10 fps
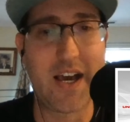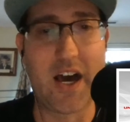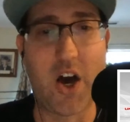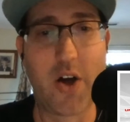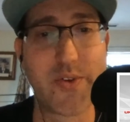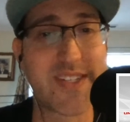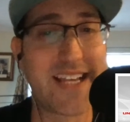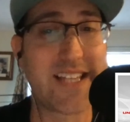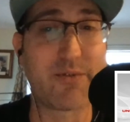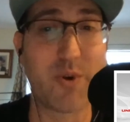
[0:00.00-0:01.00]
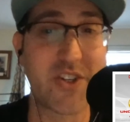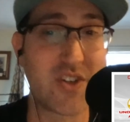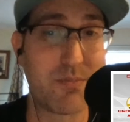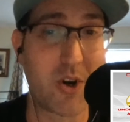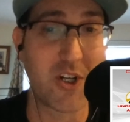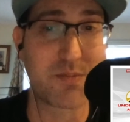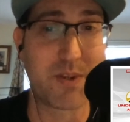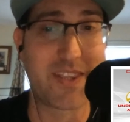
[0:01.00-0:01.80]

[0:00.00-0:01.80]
All those guys have question marks,